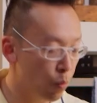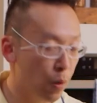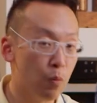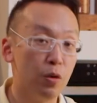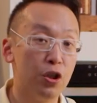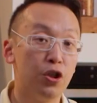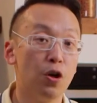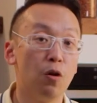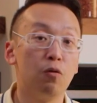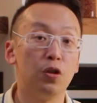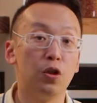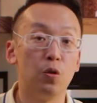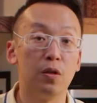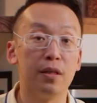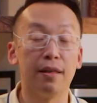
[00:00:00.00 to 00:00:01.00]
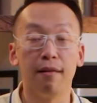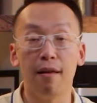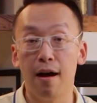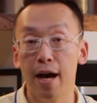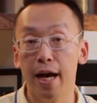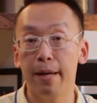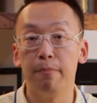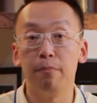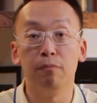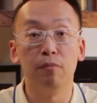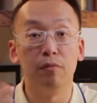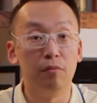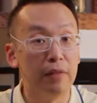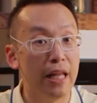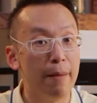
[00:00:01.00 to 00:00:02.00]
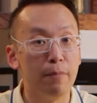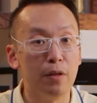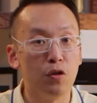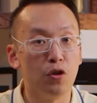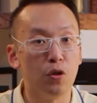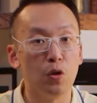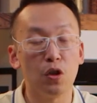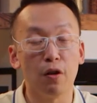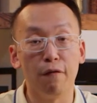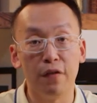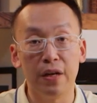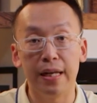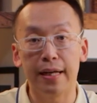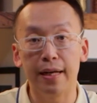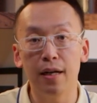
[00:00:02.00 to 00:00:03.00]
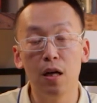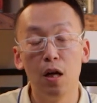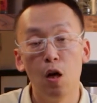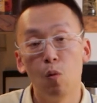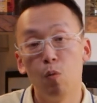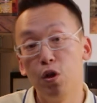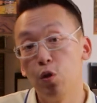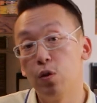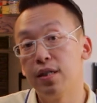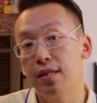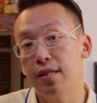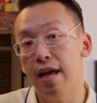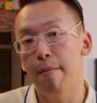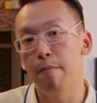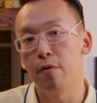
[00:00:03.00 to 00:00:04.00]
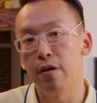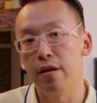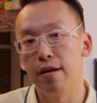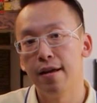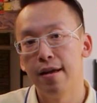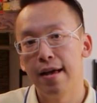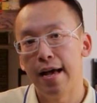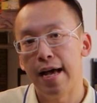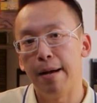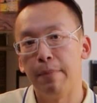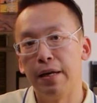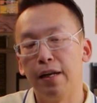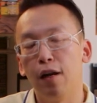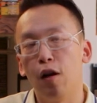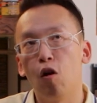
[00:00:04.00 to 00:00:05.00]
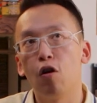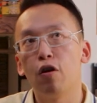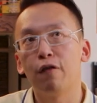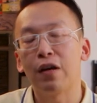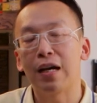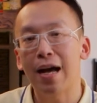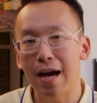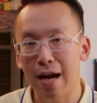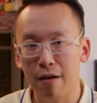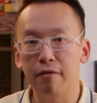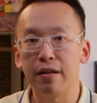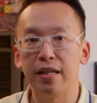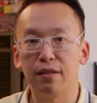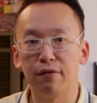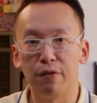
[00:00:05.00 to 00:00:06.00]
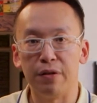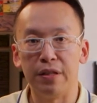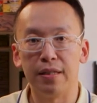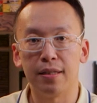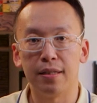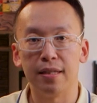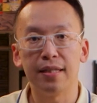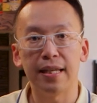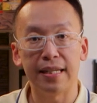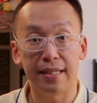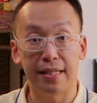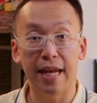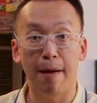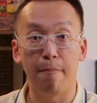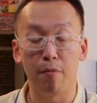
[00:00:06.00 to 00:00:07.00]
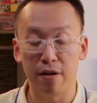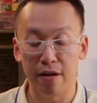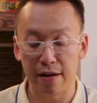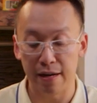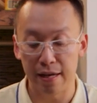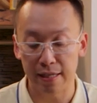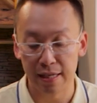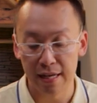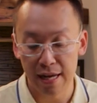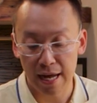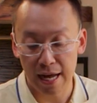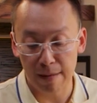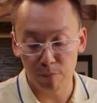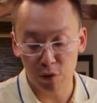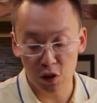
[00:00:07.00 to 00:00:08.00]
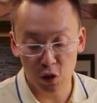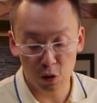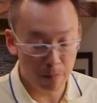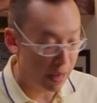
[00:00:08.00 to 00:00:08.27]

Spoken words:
when we don't use lime, lemon juice, or vinegar, we use tamarind. And a lot of curries, for instance, has tamarind in it, just to